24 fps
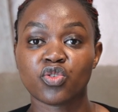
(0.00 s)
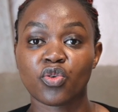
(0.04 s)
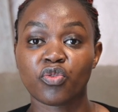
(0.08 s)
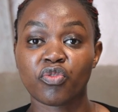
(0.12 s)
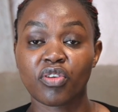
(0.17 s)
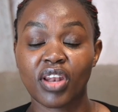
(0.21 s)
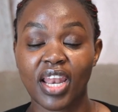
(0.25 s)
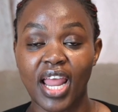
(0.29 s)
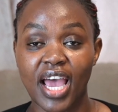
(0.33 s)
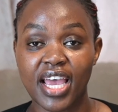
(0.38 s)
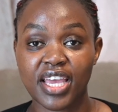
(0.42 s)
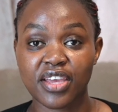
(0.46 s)

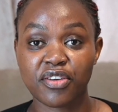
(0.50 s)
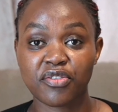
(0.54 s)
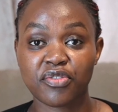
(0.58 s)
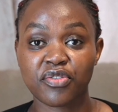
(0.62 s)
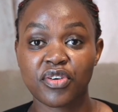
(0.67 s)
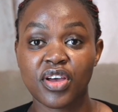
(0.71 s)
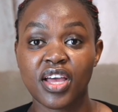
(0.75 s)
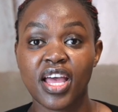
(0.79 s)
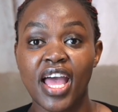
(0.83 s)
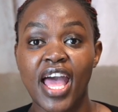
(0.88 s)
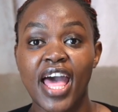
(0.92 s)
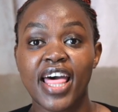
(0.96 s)
of life
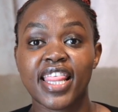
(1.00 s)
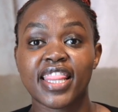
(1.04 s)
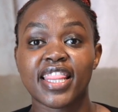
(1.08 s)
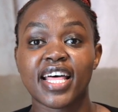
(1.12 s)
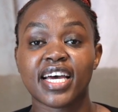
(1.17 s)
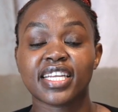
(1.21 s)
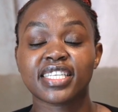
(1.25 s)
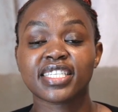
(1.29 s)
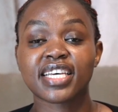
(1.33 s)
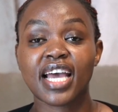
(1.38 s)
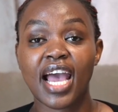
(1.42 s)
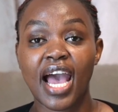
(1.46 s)

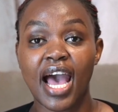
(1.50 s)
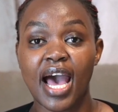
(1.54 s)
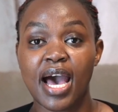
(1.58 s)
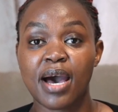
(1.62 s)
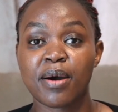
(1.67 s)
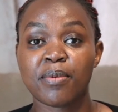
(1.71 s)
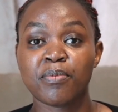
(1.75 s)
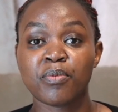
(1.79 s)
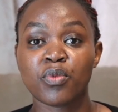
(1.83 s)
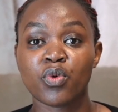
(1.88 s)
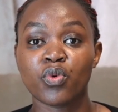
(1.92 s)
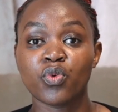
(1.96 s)
that
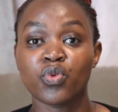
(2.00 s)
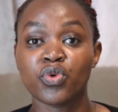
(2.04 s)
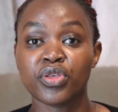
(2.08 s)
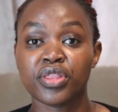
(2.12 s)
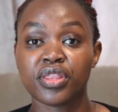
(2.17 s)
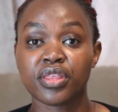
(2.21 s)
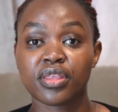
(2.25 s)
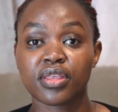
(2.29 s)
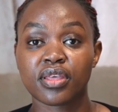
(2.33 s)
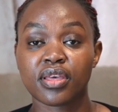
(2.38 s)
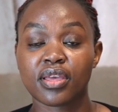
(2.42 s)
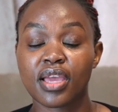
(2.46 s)
come
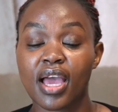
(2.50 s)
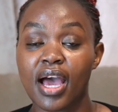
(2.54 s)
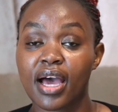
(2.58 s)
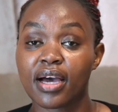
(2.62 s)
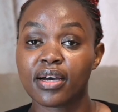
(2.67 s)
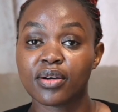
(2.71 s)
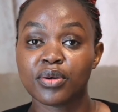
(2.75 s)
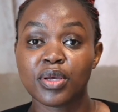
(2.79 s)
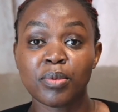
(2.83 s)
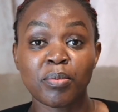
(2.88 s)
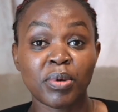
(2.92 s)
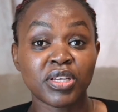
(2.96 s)
with,
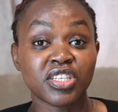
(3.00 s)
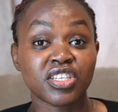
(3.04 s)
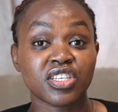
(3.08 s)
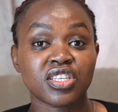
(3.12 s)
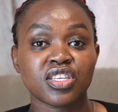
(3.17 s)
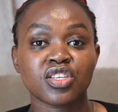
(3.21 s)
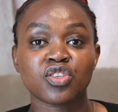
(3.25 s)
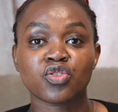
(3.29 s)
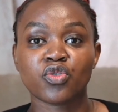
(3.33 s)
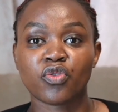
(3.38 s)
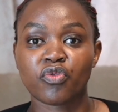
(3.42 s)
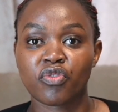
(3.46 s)

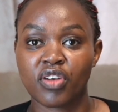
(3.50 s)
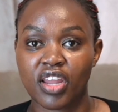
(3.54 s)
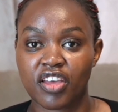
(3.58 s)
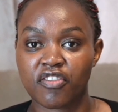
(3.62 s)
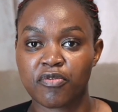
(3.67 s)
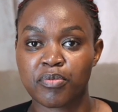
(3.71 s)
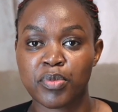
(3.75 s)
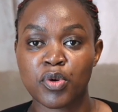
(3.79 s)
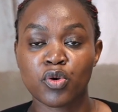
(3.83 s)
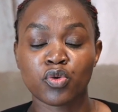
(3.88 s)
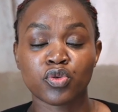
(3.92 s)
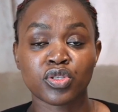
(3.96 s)
emergencies of life,
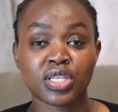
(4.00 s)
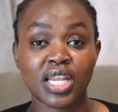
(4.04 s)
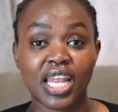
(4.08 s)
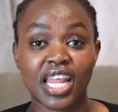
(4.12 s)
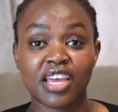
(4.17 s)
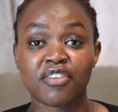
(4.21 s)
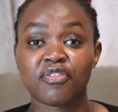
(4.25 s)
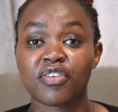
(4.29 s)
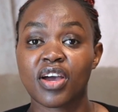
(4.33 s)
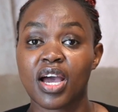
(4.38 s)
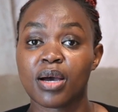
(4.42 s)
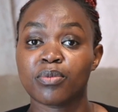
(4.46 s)
because
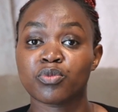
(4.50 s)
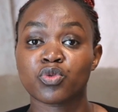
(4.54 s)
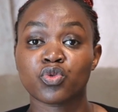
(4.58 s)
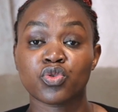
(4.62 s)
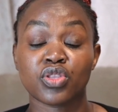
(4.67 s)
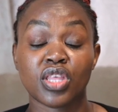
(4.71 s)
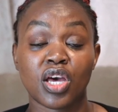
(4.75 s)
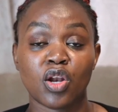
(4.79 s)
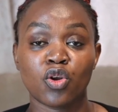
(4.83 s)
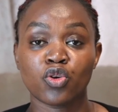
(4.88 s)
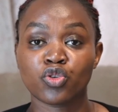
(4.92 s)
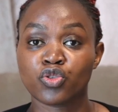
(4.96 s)
life comes
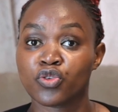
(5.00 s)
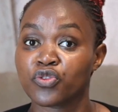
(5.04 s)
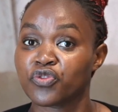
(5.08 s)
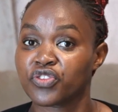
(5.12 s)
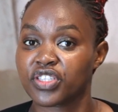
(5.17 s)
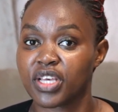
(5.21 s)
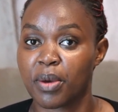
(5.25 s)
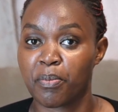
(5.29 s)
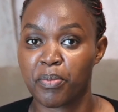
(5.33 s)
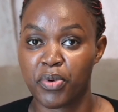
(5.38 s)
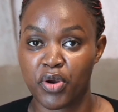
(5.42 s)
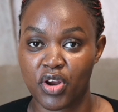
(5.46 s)
with a lot of
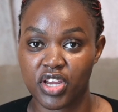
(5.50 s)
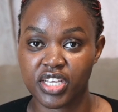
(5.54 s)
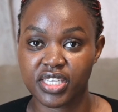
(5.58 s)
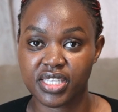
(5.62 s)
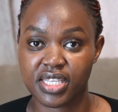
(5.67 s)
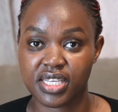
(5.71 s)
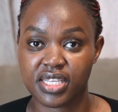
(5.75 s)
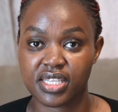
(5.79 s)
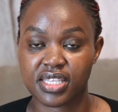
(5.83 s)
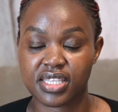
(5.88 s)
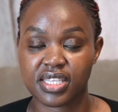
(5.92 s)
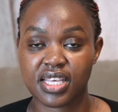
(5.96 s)

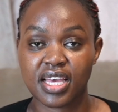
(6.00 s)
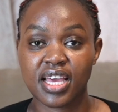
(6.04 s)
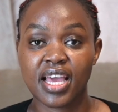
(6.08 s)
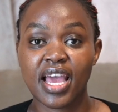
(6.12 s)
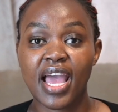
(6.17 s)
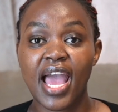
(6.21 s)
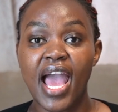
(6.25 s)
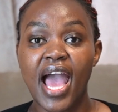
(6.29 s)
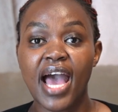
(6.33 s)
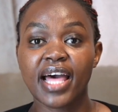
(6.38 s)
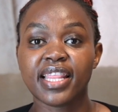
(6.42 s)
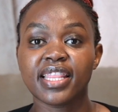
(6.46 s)
surprises.
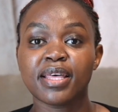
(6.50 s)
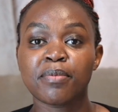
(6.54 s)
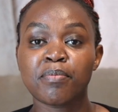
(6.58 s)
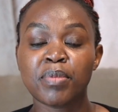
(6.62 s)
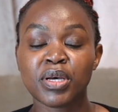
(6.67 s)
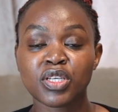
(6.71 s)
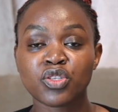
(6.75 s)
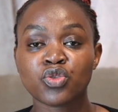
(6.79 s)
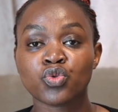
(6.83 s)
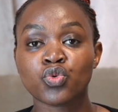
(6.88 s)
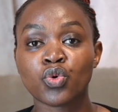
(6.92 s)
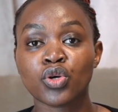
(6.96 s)
The
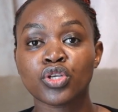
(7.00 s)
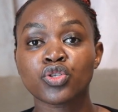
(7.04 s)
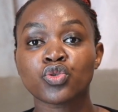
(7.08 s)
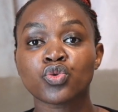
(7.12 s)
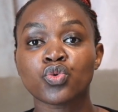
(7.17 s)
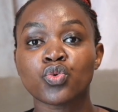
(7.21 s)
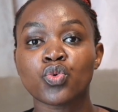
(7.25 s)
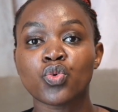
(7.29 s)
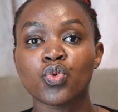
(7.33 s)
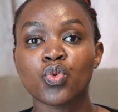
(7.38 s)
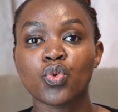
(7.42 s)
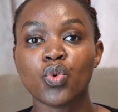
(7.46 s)
best way
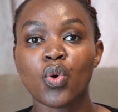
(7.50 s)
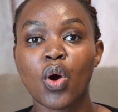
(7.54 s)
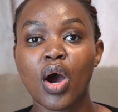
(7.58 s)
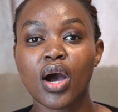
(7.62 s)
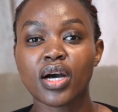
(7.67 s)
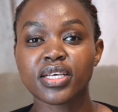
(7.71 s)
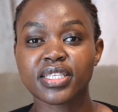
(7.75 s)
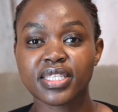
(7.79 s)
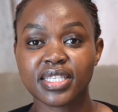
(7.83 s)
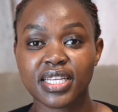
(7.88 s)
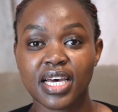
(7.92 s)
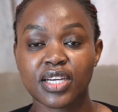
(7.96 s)
to
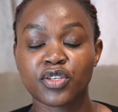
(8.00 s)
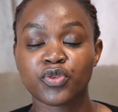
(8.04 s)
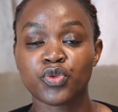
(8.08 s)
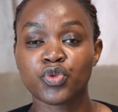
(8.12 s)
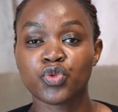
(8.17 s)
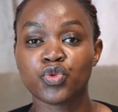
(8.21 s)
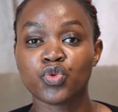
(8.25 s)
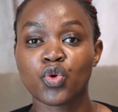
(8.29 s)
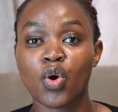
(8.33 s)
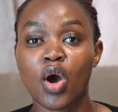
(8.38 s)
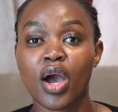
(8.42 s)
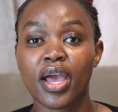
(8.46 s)
start
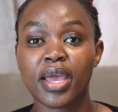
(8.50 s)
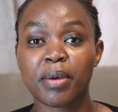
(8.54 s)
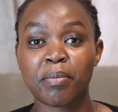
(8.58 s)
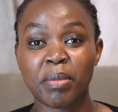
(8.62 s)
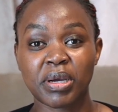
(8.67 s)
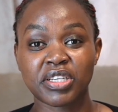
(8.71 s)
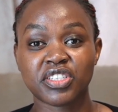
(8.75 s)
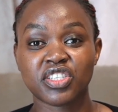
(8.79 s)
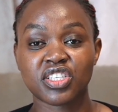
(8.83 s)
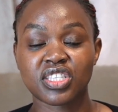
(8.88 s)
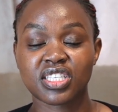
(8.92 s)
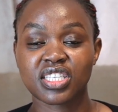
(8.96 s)
with your
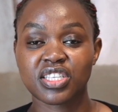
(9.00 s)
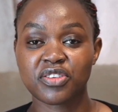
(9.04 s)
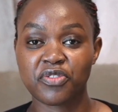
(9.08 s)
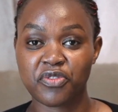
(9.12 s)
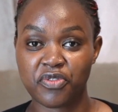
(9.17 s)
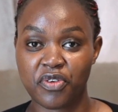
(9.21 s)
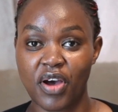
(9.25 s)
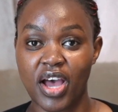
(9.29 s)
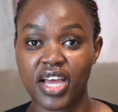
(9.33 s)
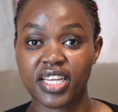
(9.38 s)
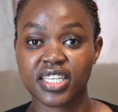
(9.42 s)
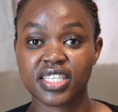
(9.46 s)
emergency
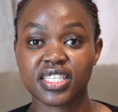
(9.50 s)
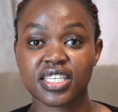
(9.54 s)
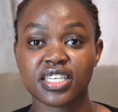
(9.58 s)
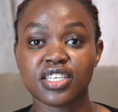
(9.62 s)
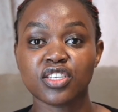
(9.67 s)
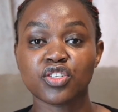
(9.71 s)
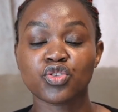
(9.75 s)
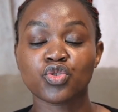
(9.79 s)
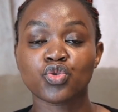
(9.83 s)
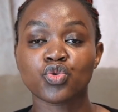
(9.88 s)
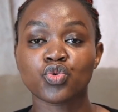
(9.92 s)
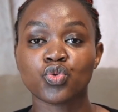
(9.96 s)
fund
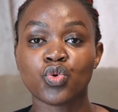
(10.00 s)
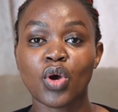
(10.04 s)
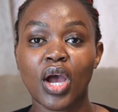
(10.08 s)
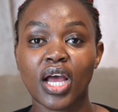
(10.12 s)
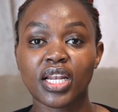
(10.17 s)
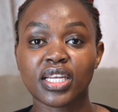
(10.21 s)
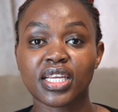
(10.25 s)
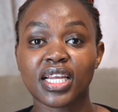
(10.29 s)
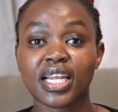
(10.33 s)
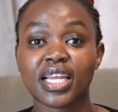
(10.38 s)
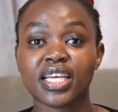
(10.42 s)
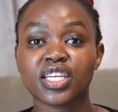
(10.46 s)
is to
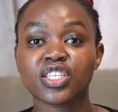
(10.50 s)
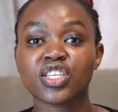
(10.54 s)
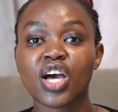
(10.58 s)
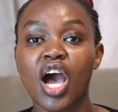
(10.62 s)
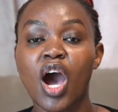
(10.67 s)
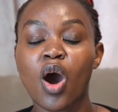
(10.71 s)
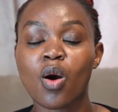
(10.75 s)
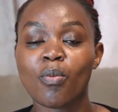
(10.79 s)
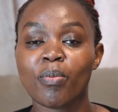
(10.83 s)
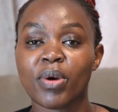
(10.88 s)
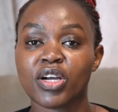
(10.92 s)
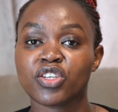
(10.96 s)
calculate
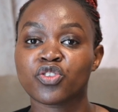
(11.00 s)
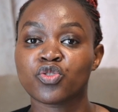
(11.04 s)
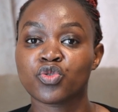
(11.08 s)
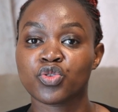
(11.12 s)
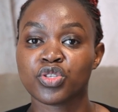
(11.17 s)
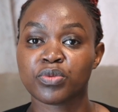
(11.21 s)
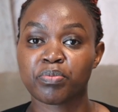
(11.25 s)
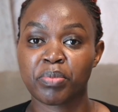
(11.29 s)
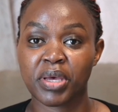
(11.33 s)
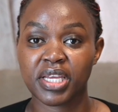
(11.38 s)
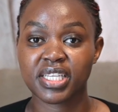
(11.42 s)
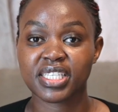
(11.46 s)
how much you
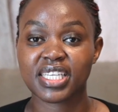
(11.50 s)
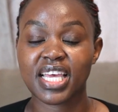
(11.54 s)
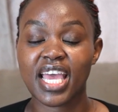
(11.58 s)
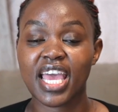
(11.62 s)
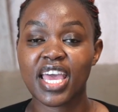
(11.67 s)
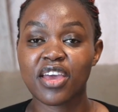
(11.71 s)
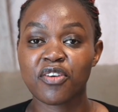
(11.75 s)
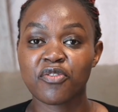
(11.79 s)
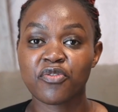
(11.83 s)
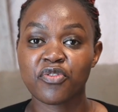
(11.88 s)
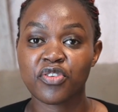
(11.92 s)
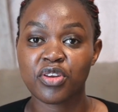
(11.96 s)
spend
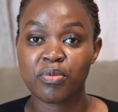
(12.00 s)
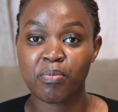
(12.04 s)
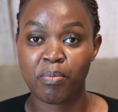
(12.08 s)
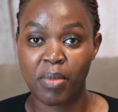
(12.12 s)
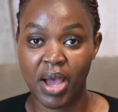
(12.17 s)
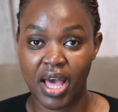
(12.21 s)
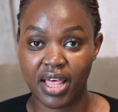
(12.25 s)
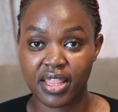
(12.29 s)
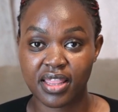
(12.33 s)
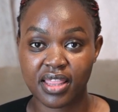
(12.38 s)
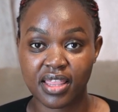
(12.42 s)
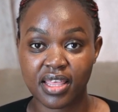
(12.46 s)
every
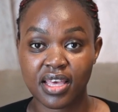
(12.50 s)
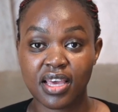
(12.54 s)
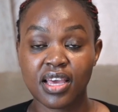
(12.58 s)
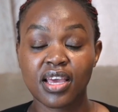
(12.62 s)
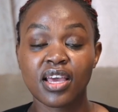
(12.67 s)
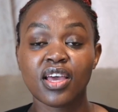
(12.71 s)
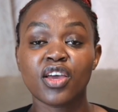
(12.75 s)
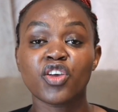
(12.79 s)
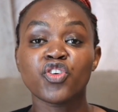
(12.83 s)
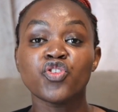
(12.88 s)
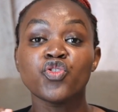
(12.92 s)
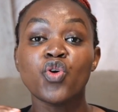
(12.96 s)
month,
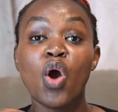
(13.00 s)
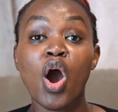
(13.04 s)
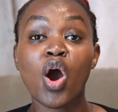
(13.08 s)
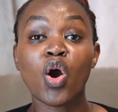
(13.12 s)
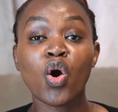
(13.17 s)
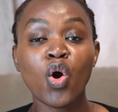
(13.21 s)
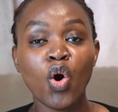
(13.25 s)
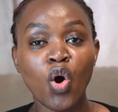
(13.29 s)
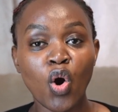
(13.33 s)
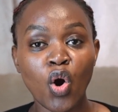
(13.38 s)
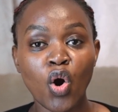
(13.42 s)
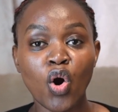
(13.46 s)
your
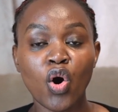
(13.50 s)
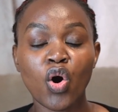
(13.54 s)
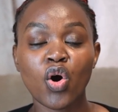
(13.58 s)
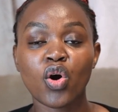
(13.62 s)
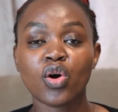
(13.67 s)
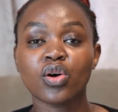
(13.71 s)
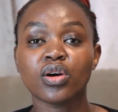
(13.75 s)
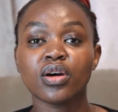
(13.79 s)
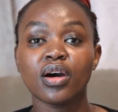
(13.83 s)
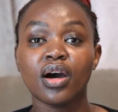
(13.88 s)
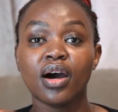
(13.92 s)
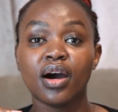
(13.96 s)

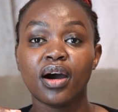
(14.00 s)
core